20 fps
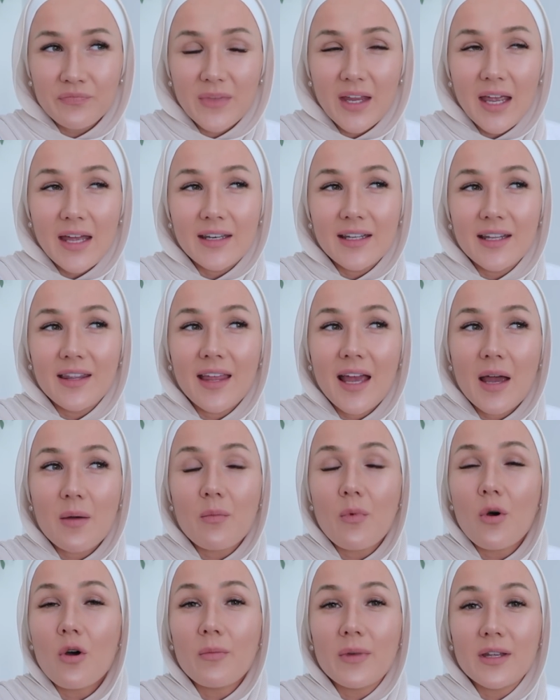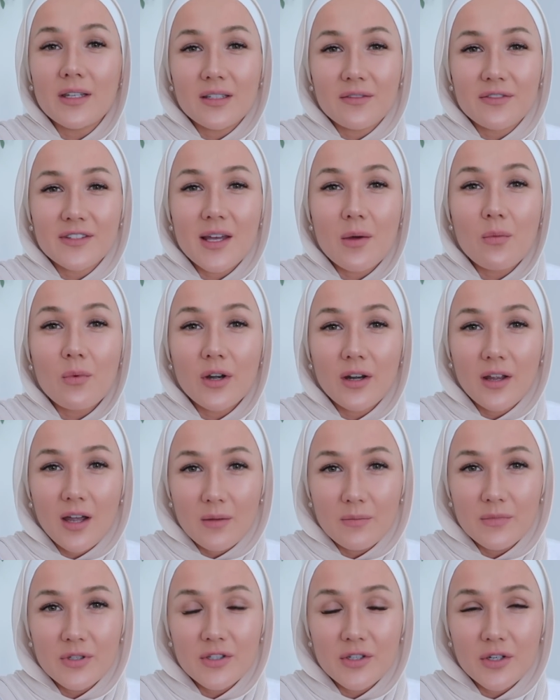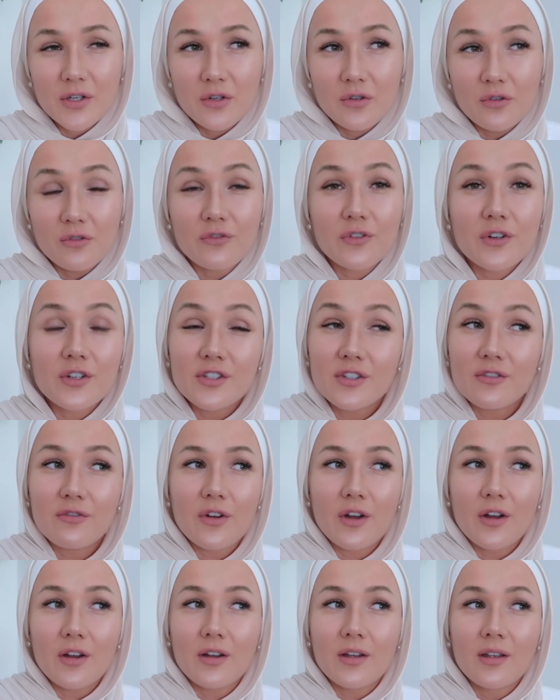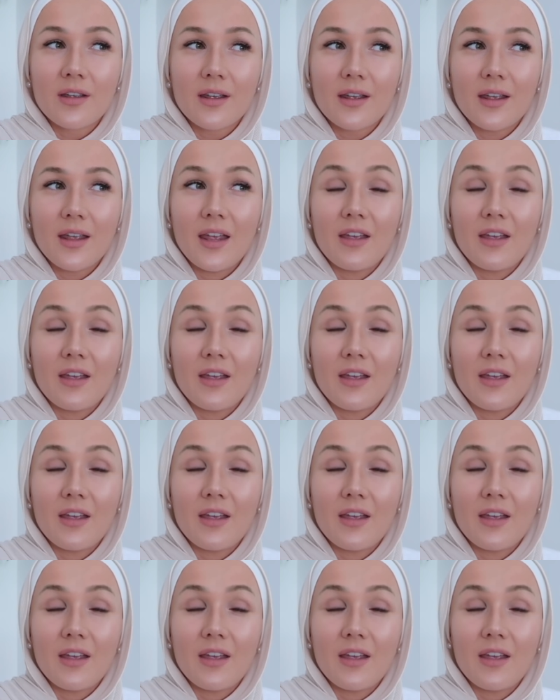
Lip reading: And in that moment, if someone comes to you, first of all,